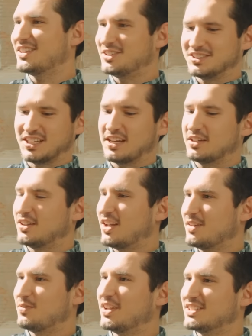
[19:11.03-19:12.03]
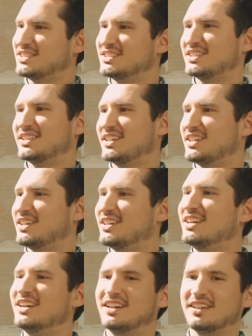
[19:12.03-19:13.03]
there's like life lessons in
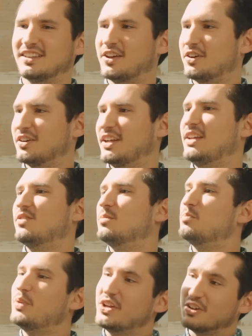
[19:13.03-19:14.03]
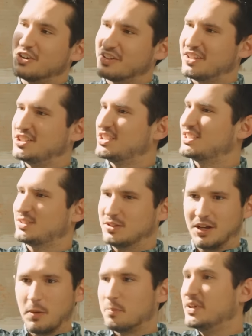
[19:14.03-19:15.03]
there that are even bigger than just
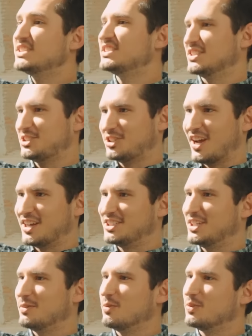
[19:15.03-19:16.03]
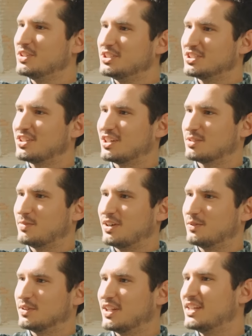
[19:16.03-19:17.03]
business strategy. I mean, what you just talked
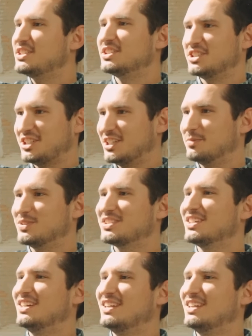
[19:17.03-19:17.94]
about, relationships